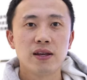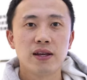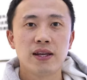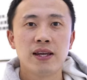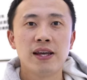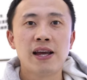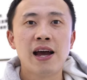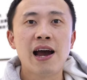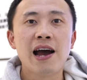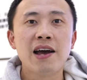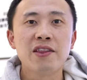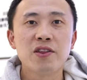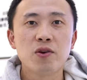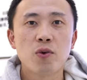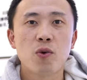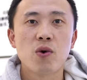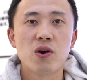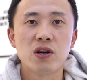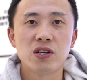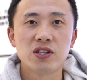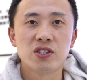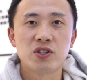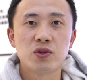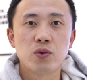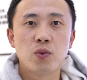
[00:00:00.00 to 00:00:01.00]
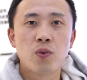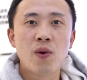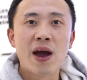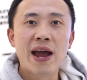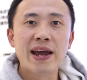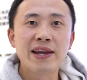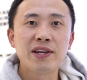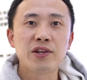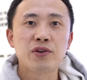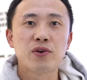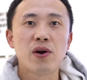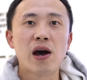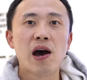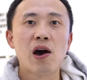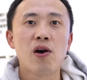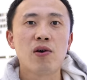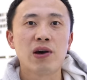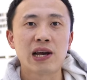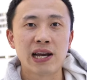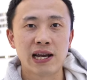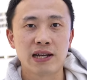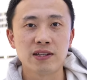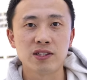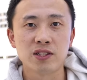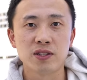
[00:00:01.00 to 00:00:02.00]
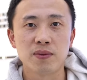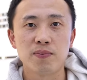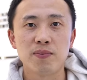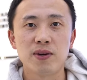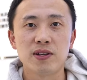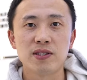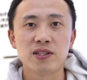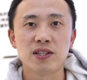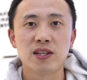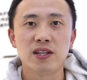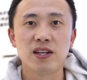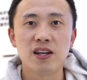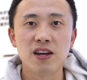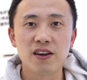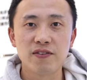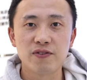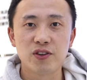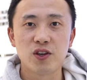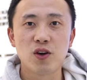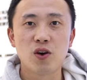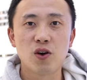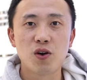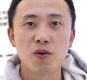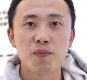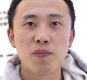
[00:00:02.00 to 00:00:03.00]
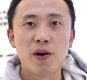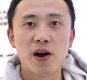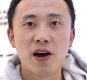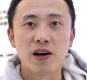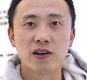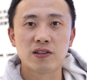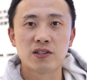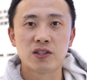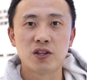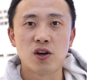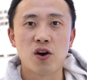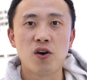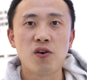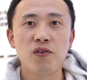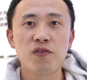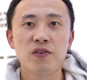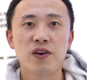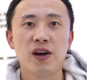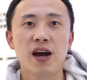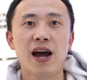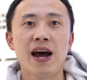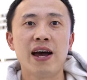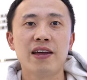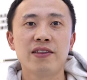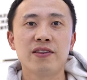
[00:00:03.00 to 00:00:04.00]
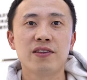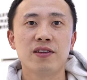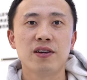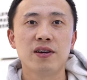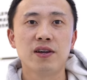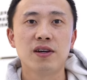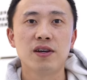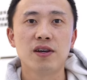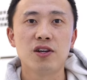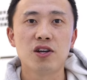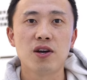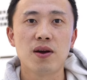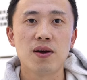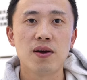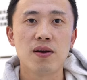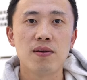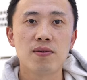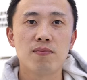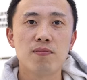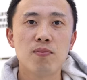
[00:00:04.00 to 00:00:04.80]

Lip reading: In other words, why do our customers love YoloBox over other